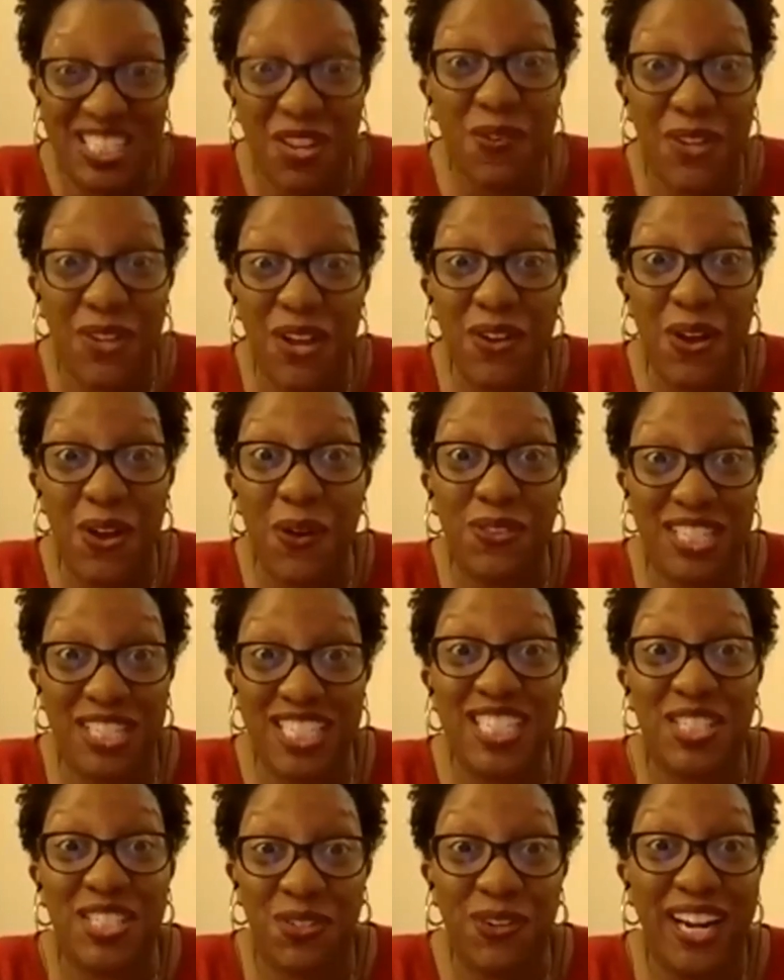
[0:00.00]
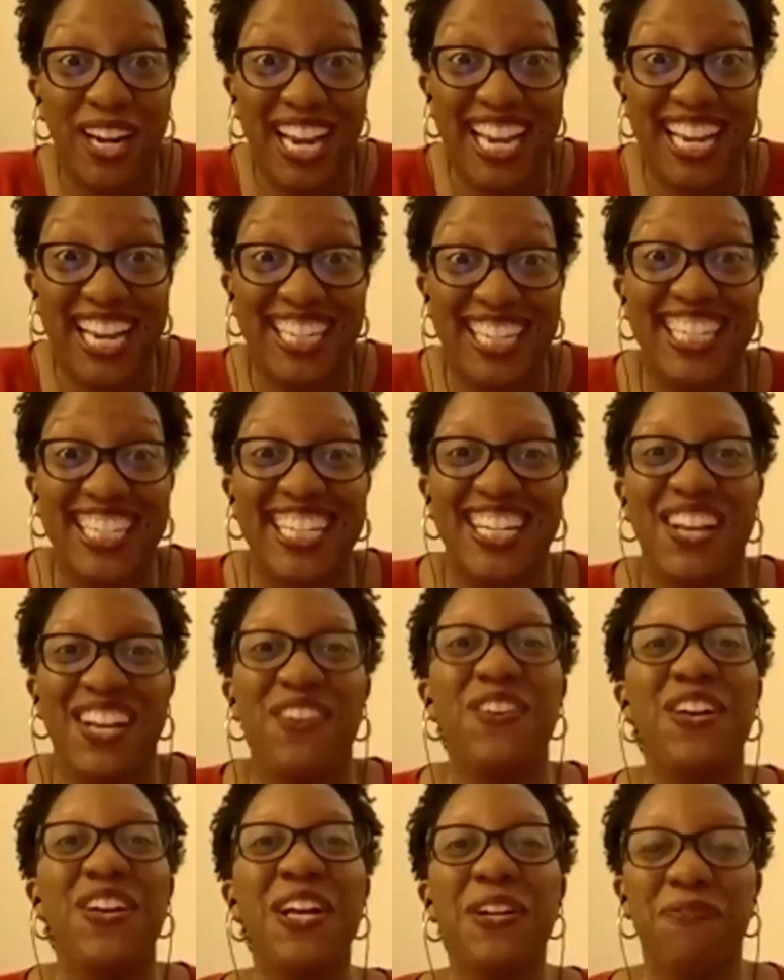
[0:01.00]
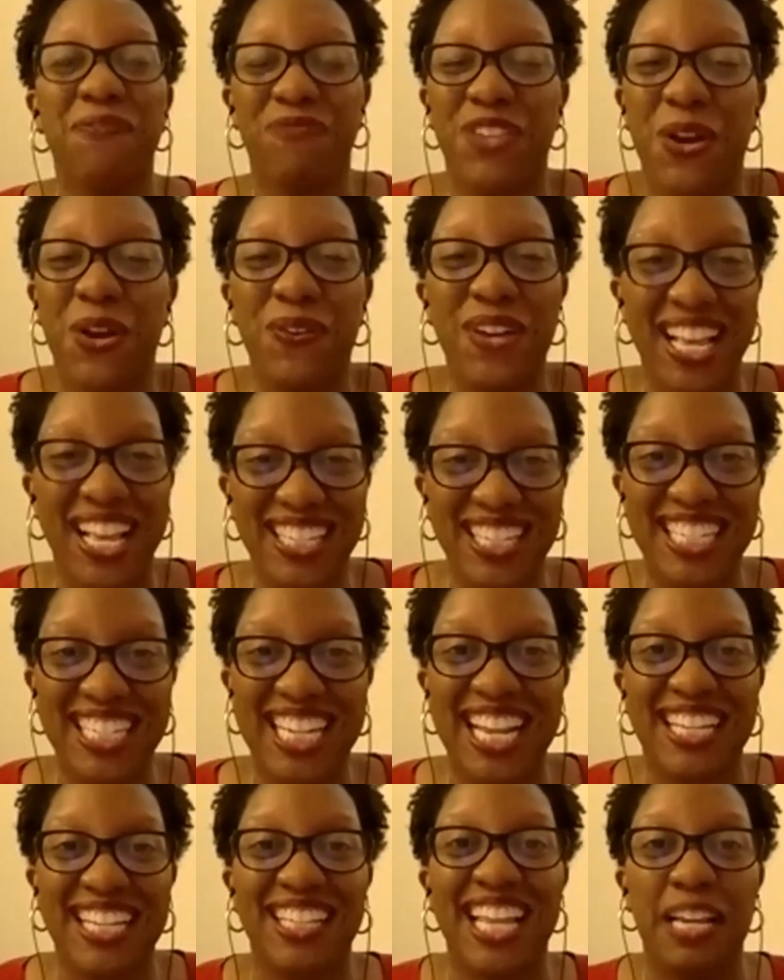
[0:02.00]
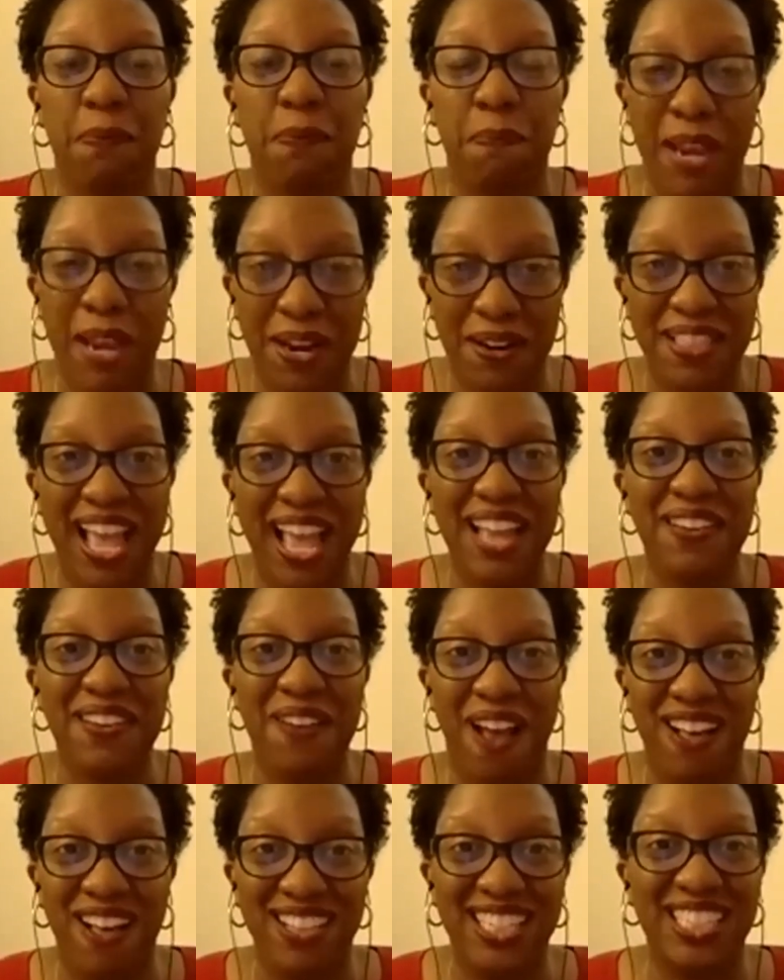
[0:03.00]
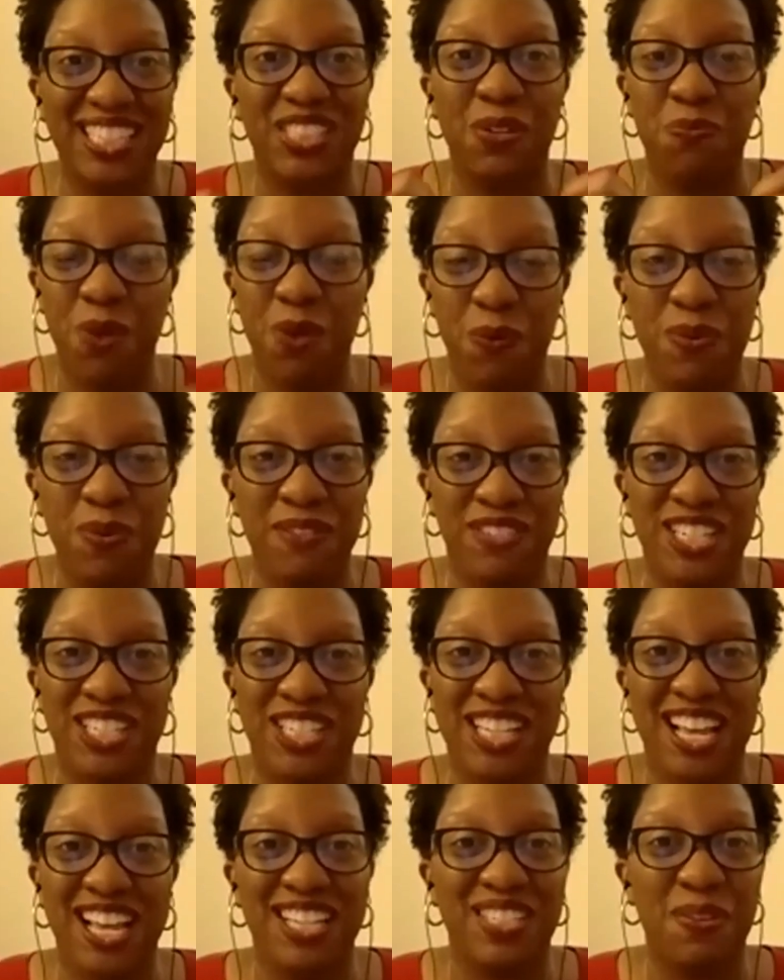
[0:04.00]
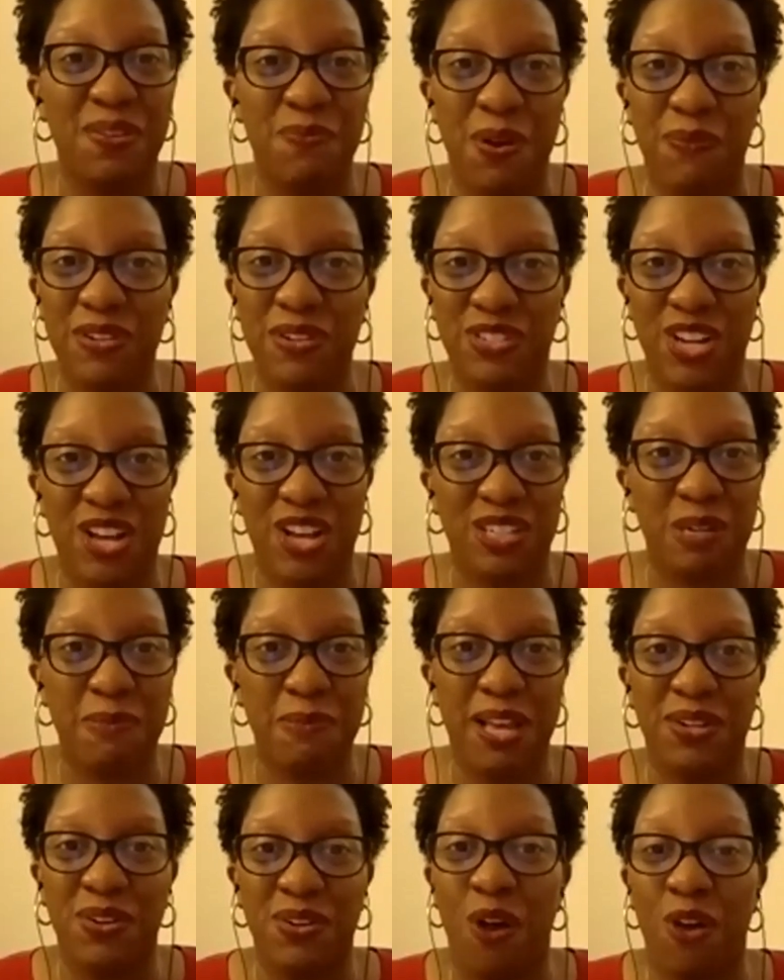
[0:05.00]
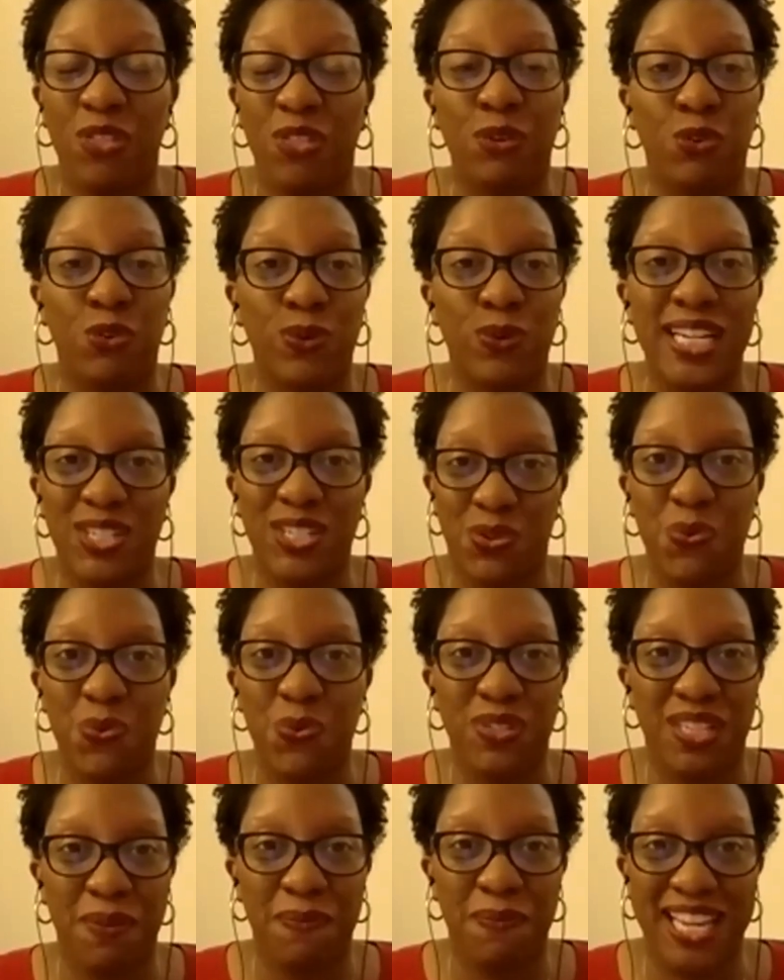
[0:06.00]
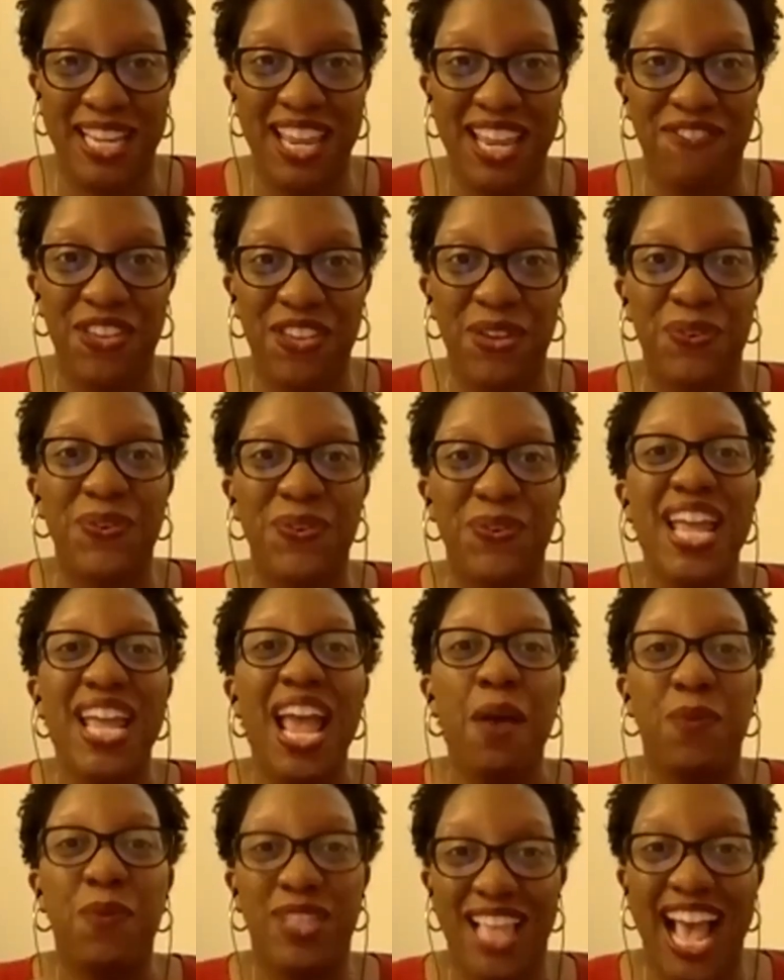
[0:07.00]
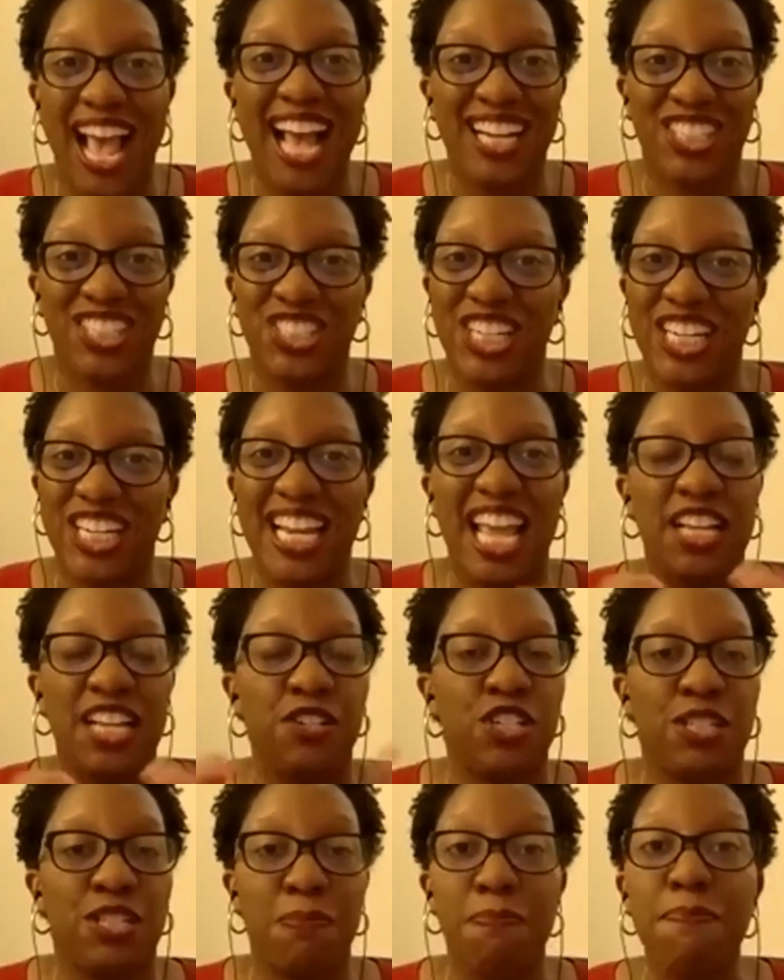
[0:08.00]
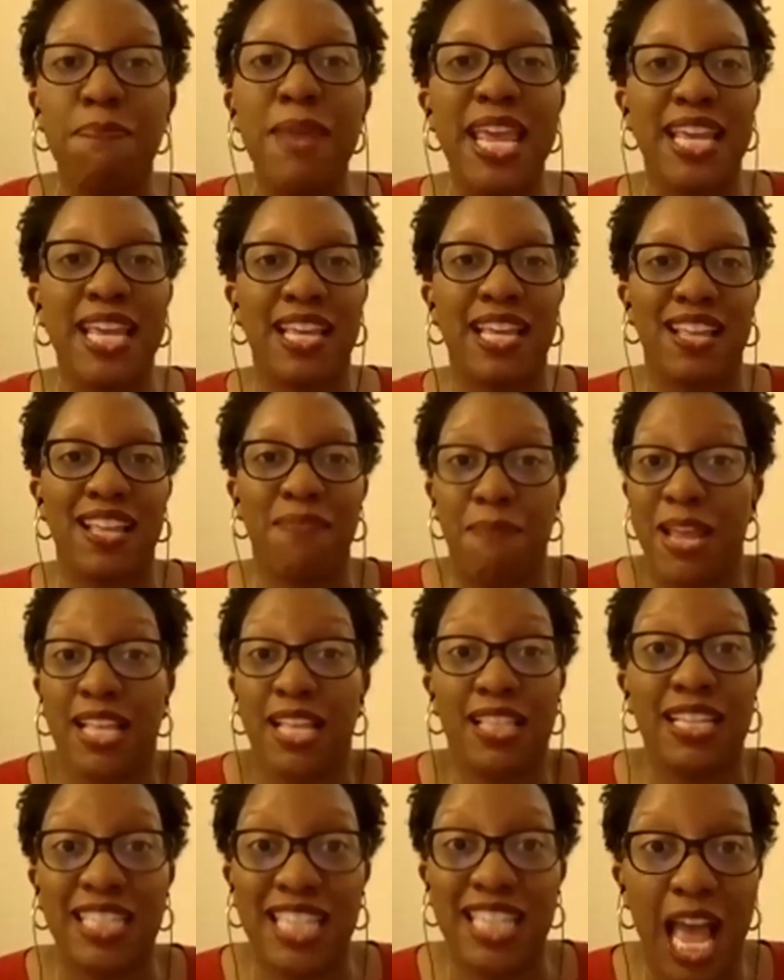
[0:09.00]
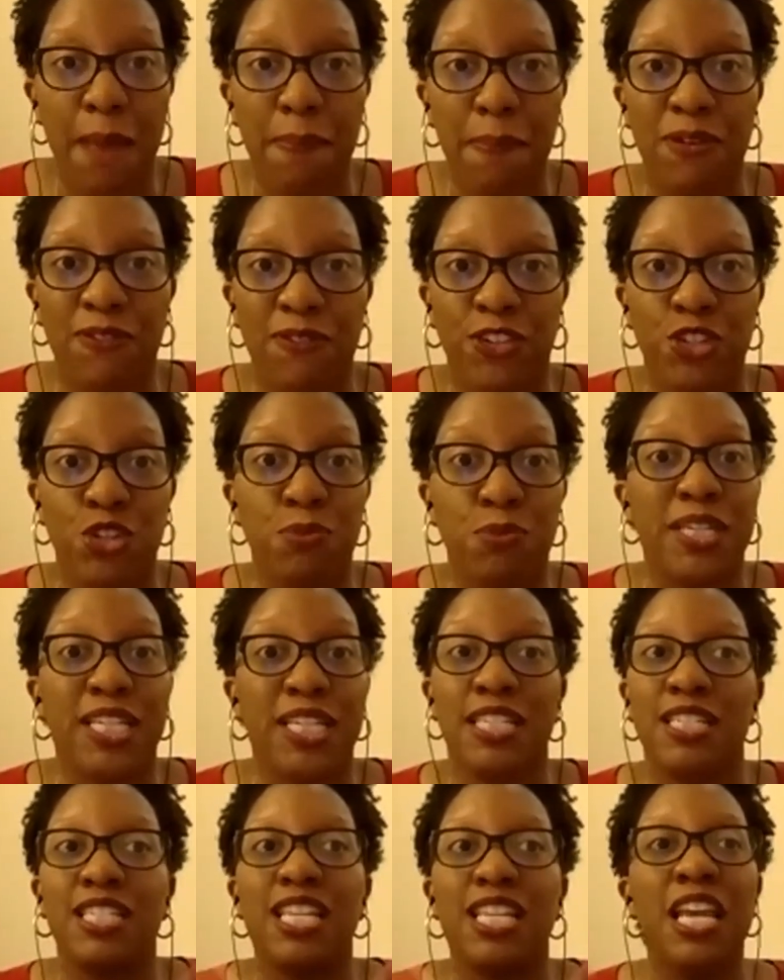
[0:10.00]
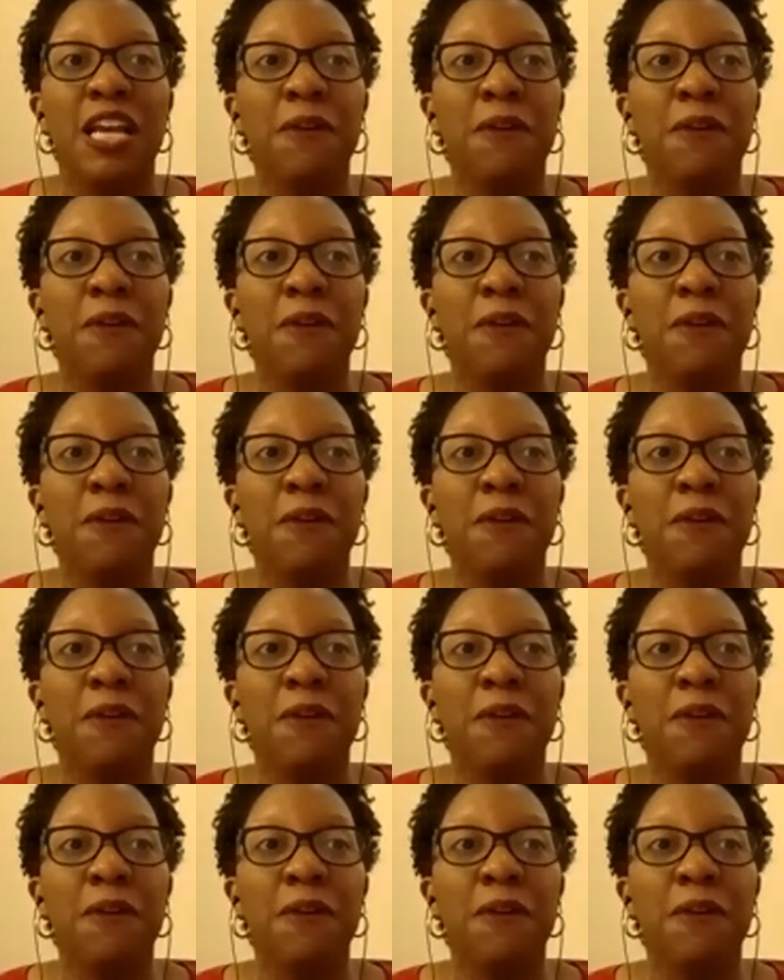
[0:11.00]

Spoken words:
go. This is great. Don't hesitate. Like, pair that knowledge and what we've discussed and what we talked about and all the great tools that we give you with action and just make things happen for you, because